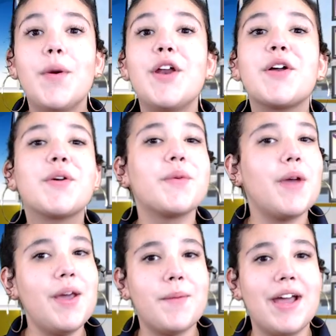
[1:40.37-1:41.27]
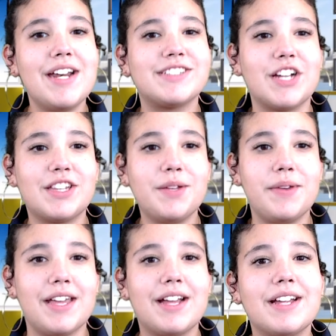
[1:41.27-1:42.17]
What a great way to start the
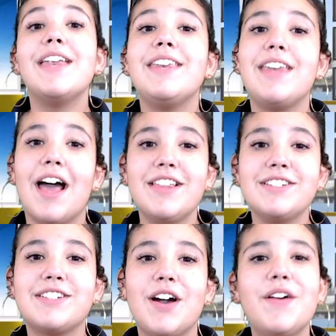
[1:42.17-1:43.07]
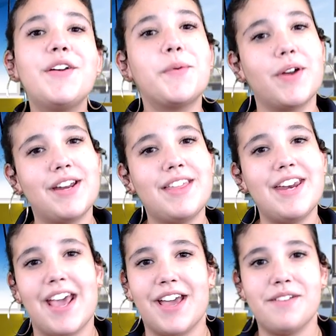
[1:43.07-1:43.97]
week! Now let's go to Word of the
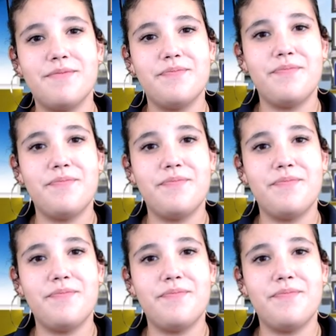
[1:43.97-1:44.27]
Day.